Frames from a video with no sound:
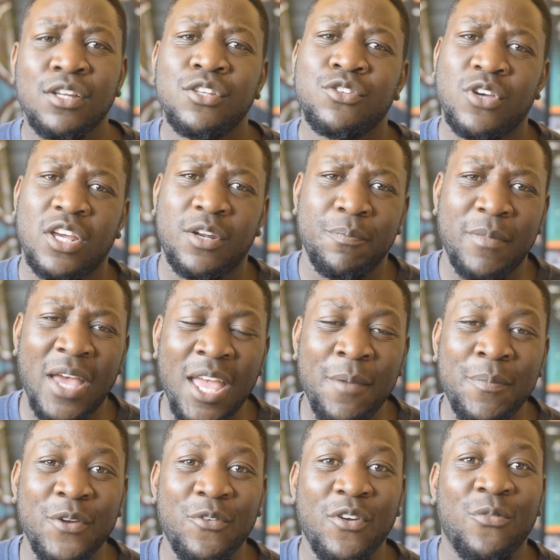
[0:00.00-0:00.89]
So it
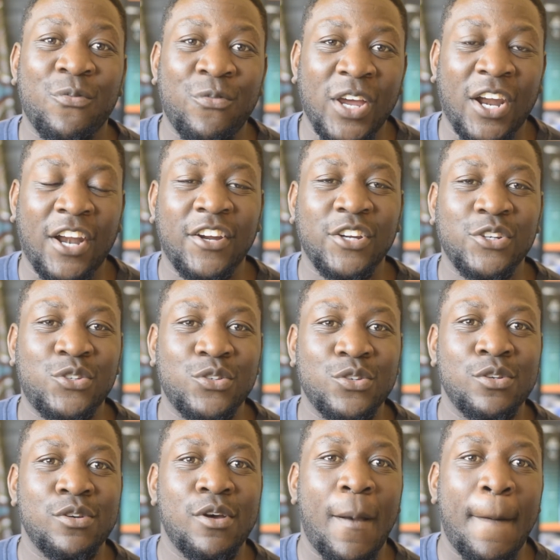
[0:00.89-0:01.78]
may be referring
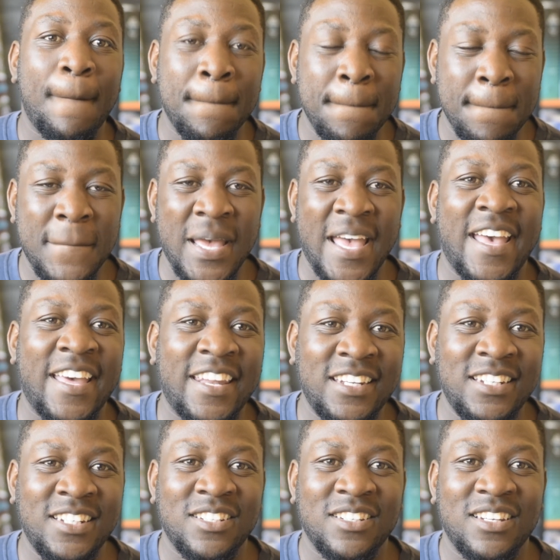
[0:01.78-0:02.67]
to
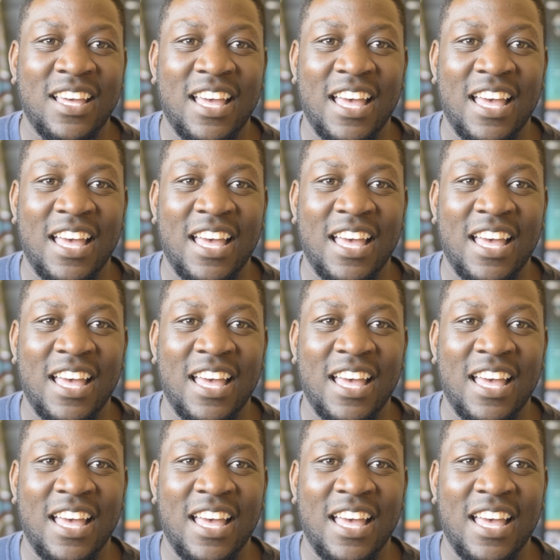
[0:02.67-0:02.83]
man